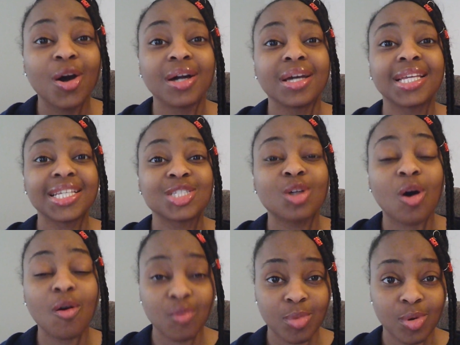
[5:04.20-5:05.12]

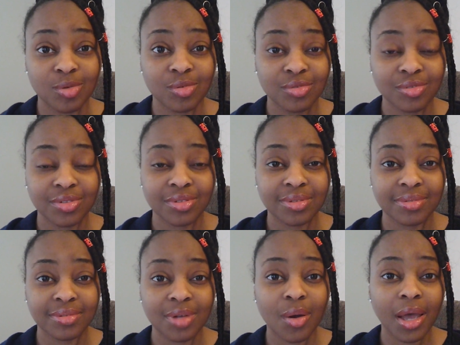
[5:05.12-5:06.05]
solvable.
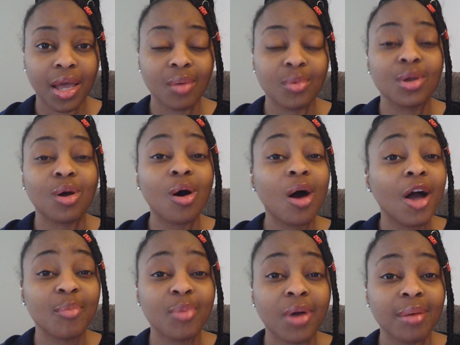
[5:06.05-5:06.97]
Okay, we all have
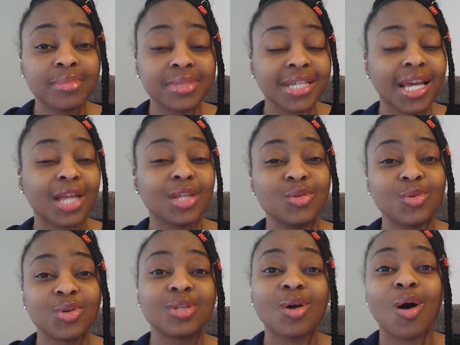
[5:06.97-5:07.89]
problems, and you
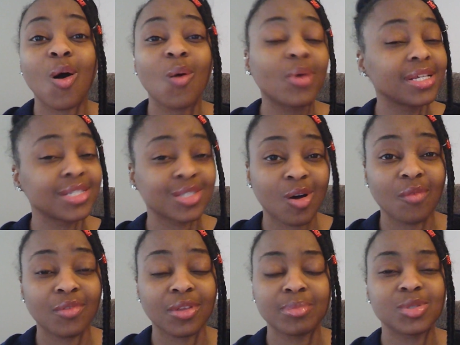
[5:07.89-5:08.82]
can always solve
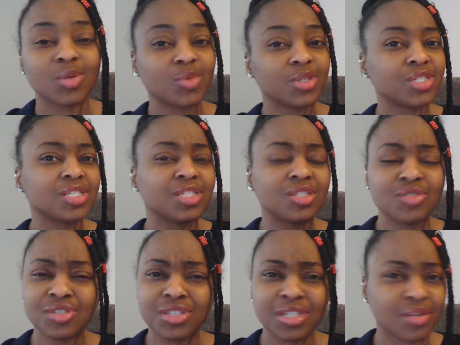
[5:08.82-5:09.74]
them. So you just need
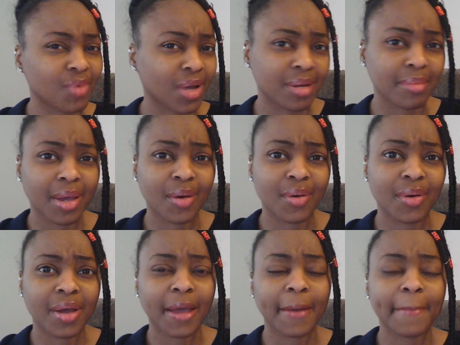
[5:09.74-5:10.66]
to write them out.
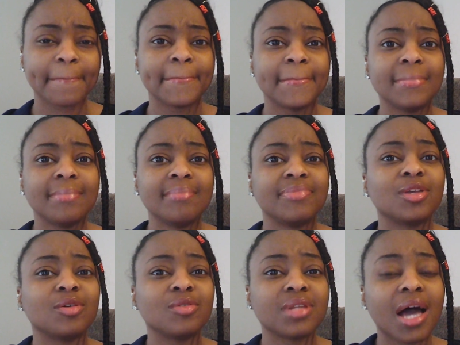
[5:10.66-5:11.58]
Okay, they're
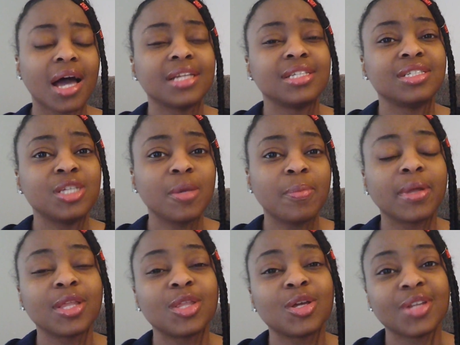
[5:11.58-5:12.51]
not
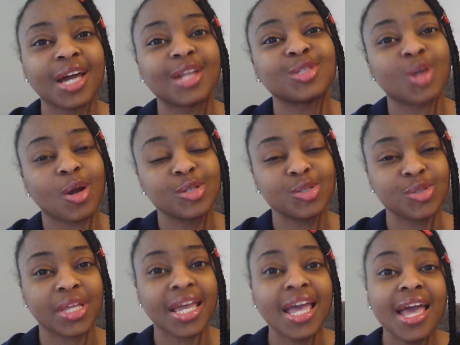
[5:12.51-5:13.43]
as hard as you
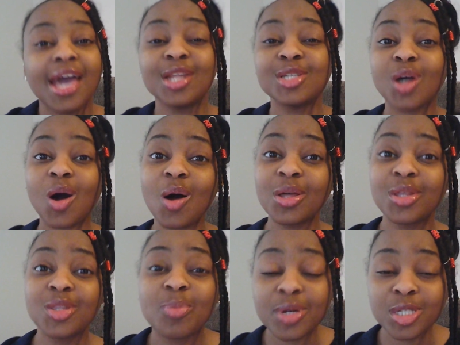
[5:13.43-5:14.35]
think, and it's all in the
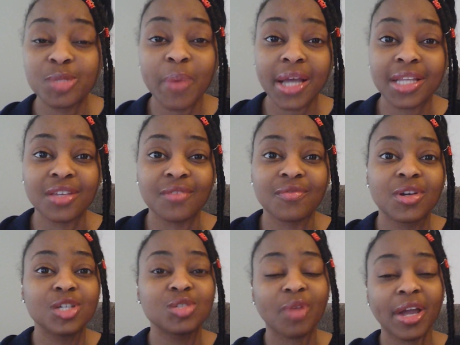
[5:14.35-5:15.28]
perspective.
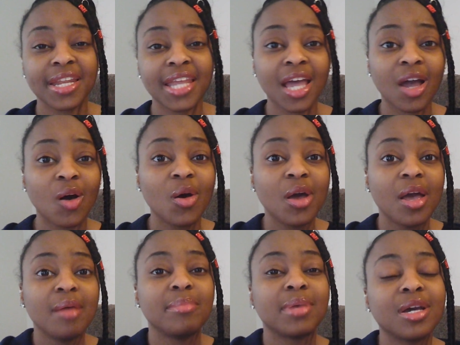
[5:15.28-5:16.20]
Because right now,
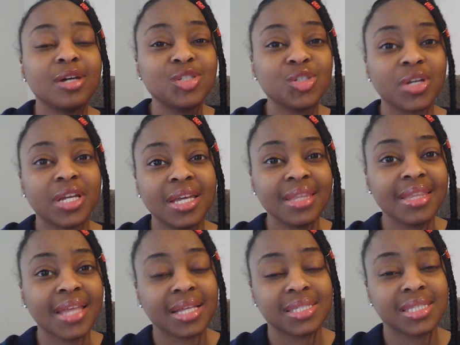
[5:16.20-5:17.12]
because you're in
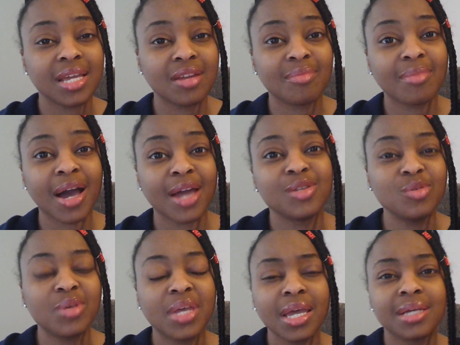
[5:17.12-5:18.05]
that state of mind, you
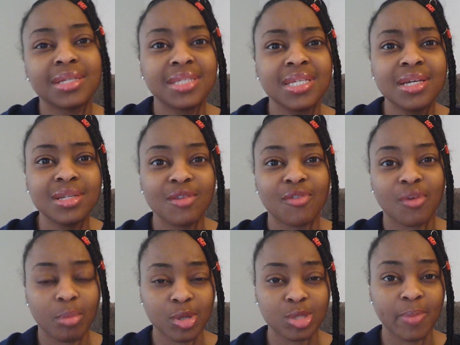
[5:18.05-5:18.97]
can't see a different
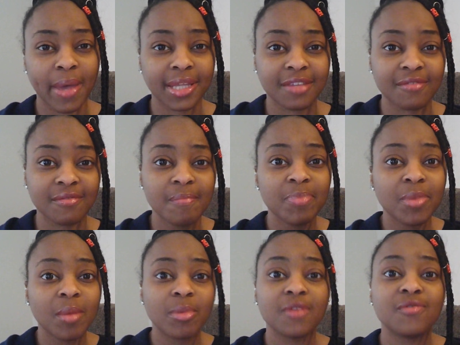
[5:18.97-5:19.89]
perspective.
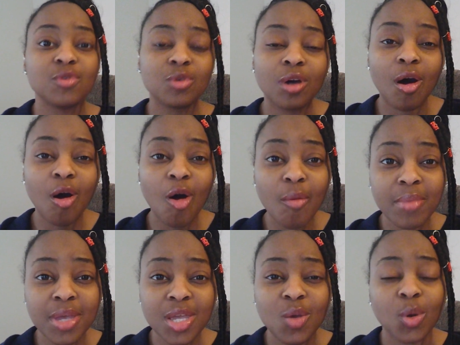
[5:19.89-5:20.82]
But if you call
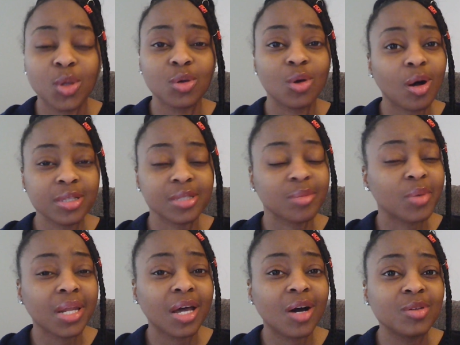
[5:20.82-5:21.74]
me or you call someone
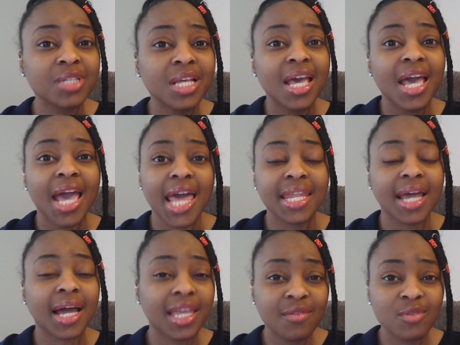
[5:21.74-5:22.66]
else, and I
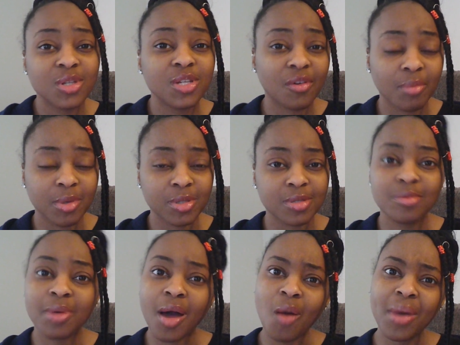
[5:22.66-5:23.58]
give you a different perspective, you're
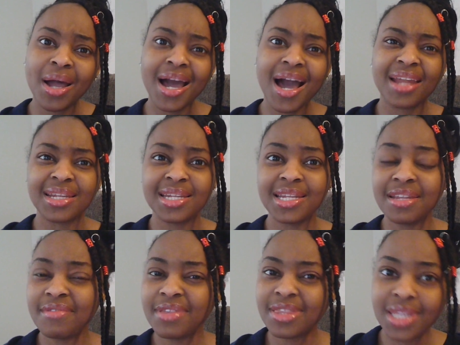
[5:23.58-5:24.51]
like, oh my God, I didn't even
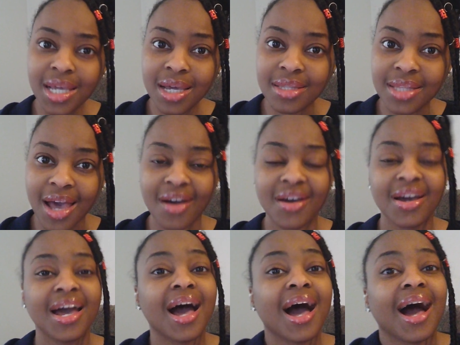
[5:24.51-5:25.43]
think of that.
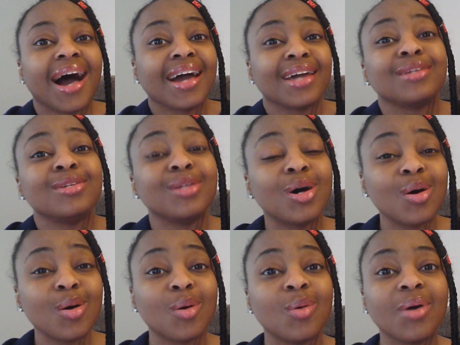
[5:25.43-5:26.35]
I
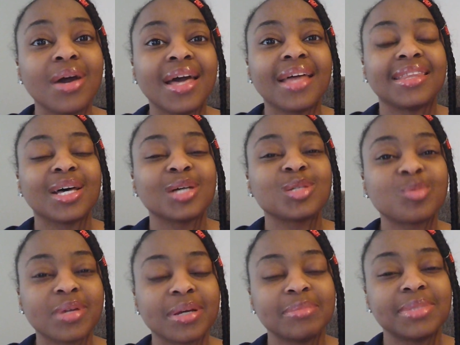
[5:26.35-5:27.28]
know. That's what
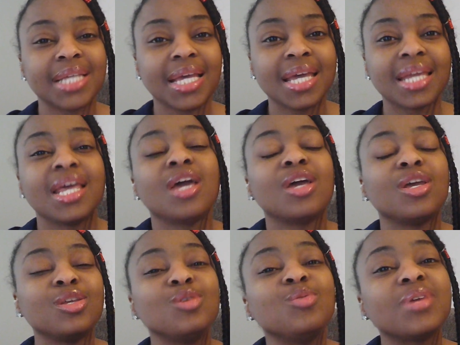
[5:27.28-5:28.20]
I'm saying.
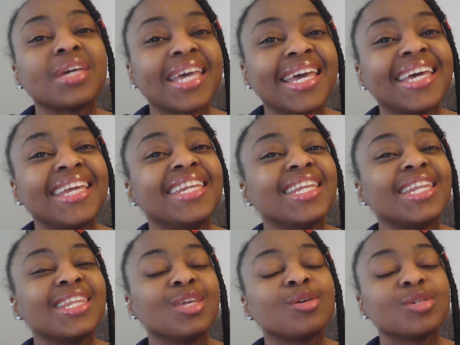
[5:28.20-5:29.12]

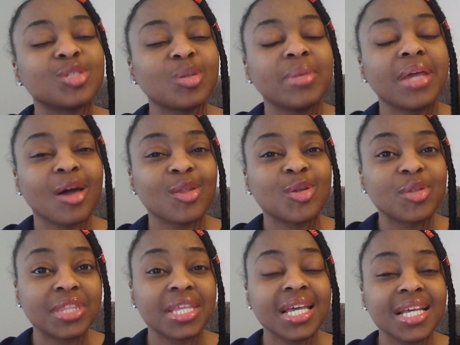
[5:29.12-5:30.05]
There are so many other
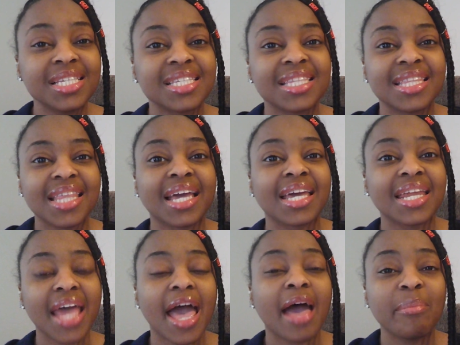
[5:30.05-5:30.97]
things that can
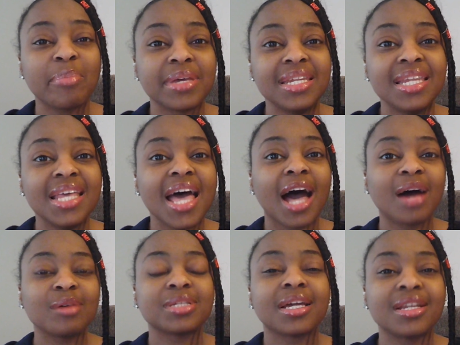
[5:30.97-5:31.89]
happen
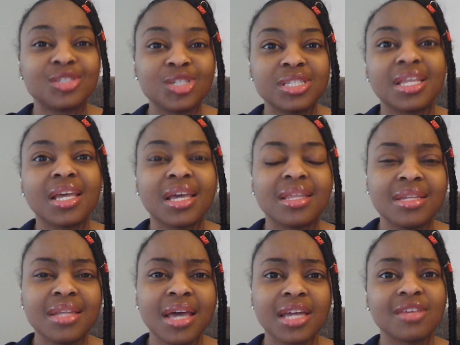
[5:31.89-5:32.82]
outside of just thinking the
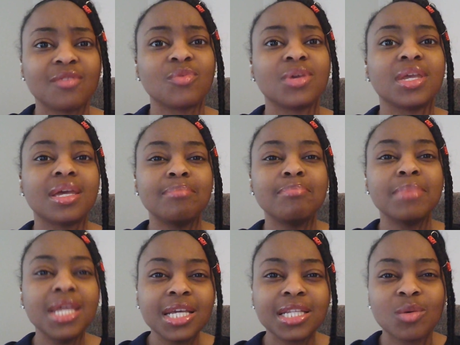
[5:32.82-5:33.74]
negative. We
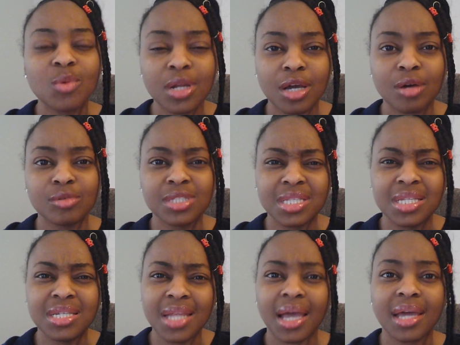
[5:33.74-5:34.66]
immediately want to go to the
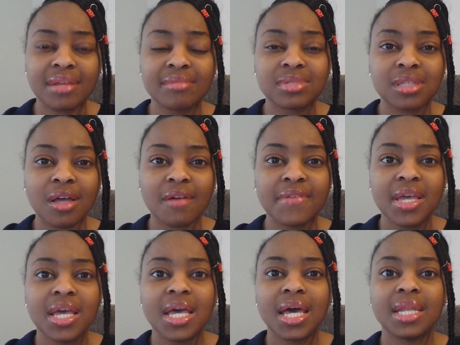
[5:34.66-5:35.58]
negative stuff
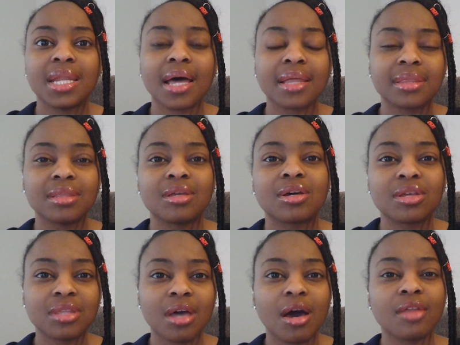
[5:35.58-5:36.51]
and not look at the
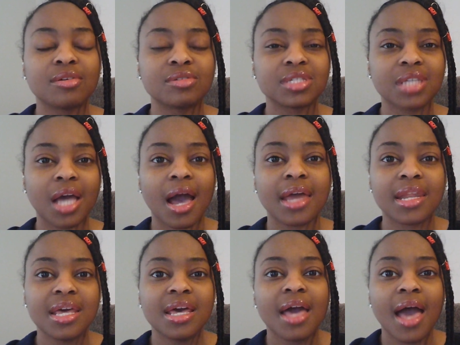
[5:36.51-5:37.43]
other side.
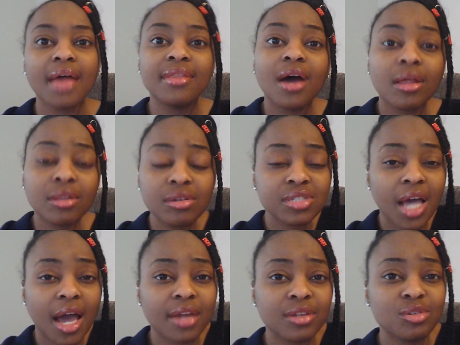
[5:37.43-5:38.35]
And the other
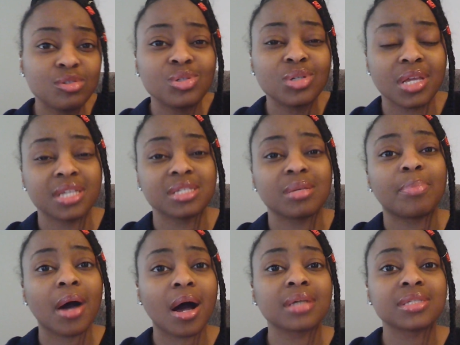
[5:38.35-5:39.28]
side usually is a
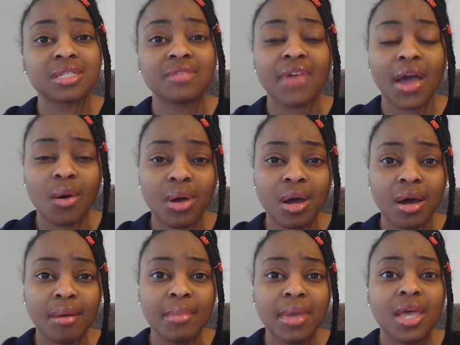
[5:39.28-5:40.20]
positive outcome
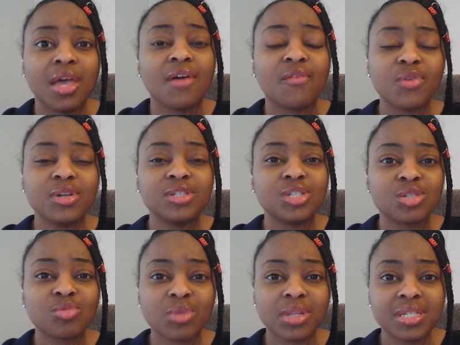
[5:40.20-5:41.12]
if we just
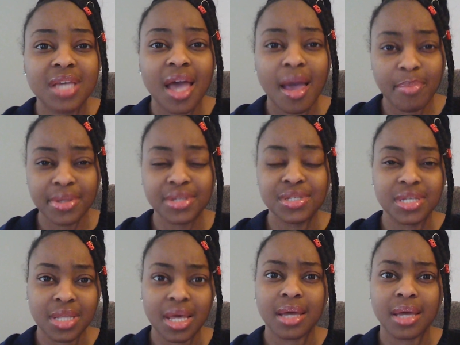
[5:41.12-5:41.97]
really tap into that.